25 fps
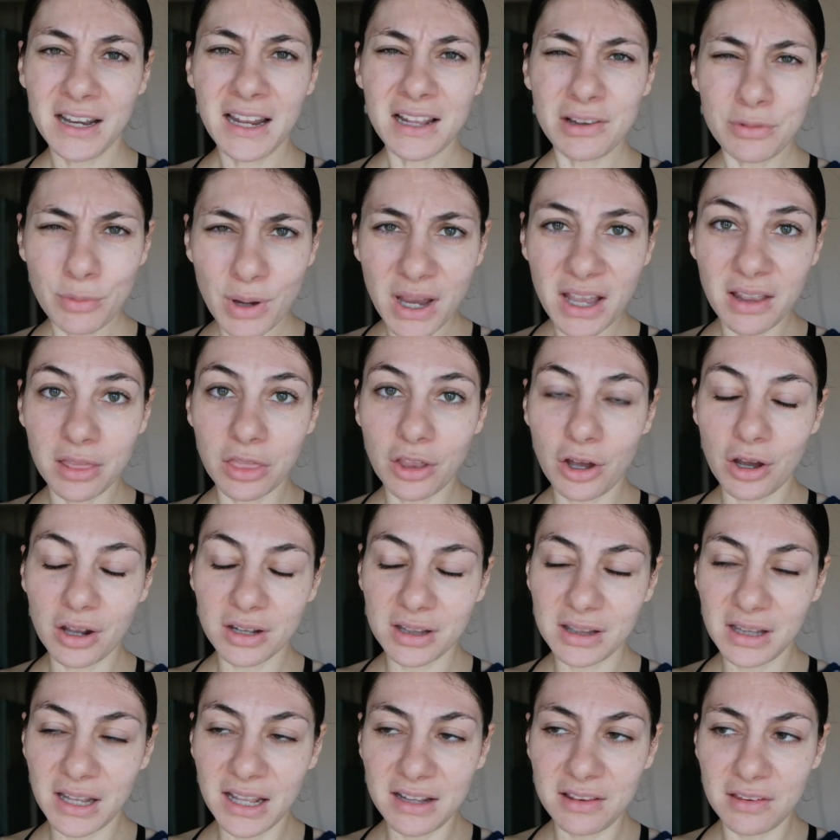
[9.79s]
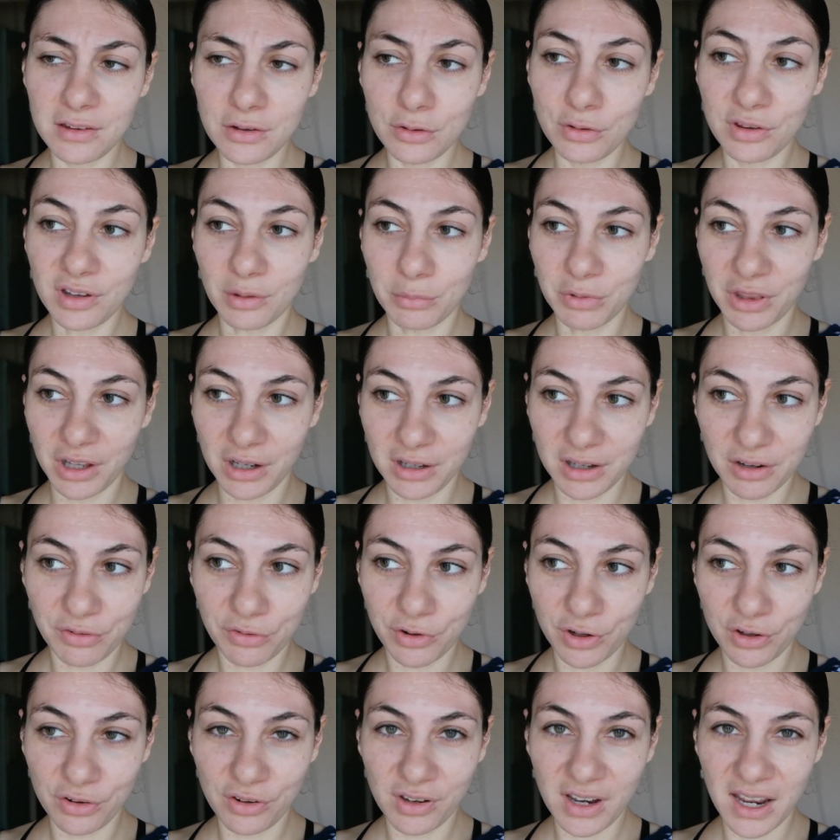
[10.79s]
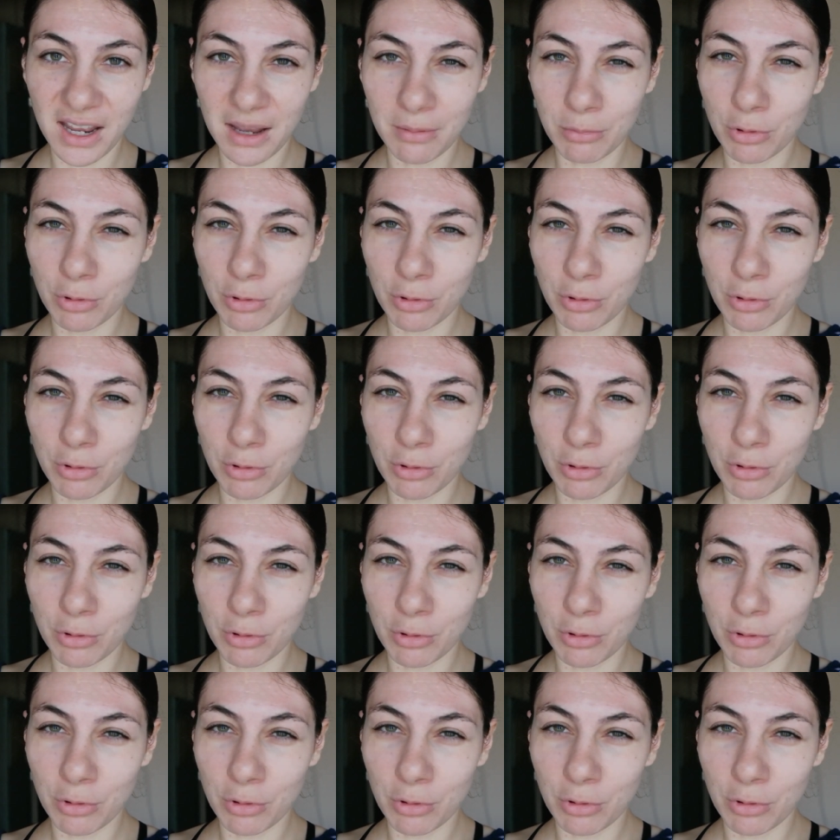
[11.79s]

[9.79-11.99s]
That's why I thought let's do something different today.